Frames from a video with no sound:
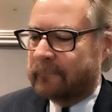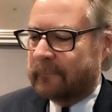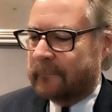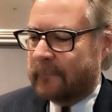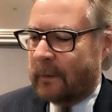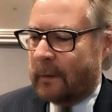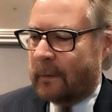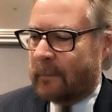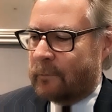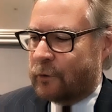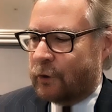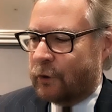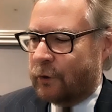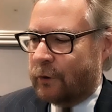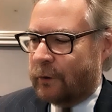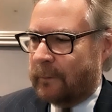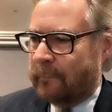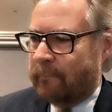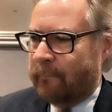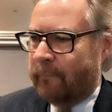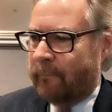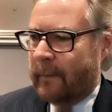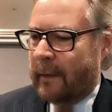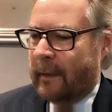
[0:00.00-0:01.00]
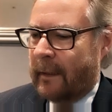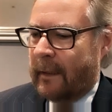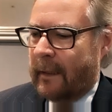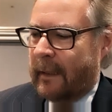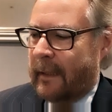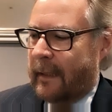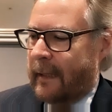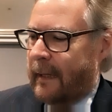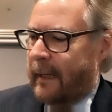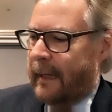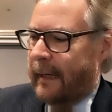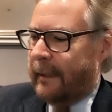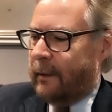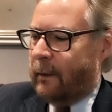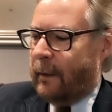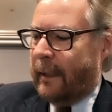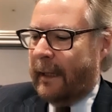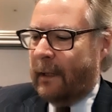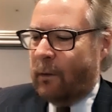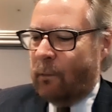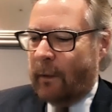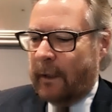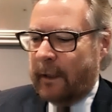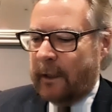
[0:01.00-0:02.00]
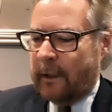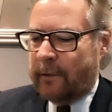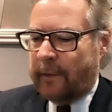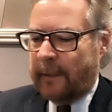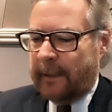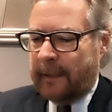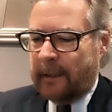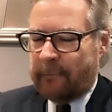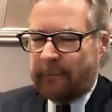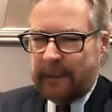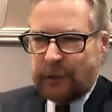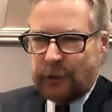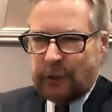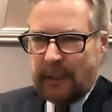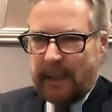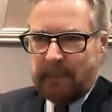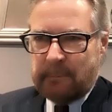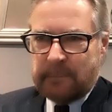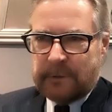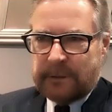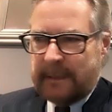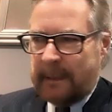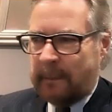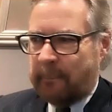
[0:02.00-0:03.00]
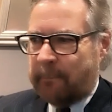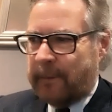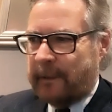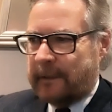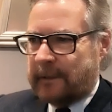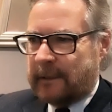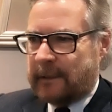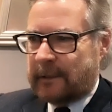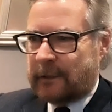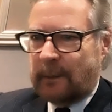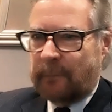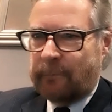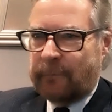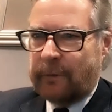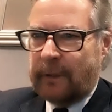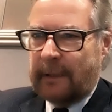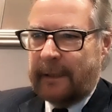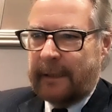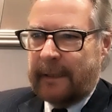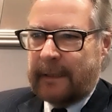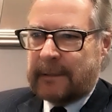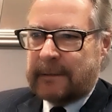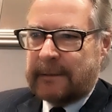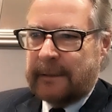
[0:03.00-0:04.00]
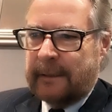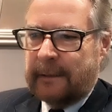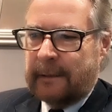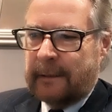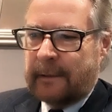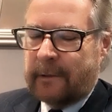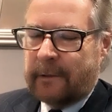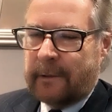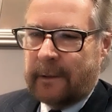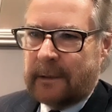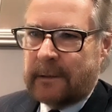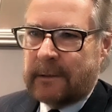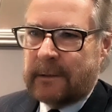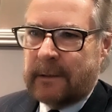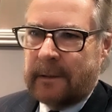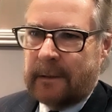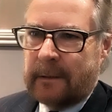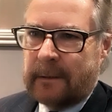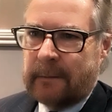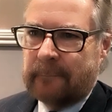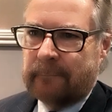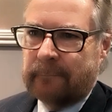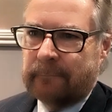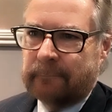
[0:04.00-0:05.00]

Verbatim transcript: No, I'm sure. And uh, what do you think of the gem set pieces? Some really exciting things there.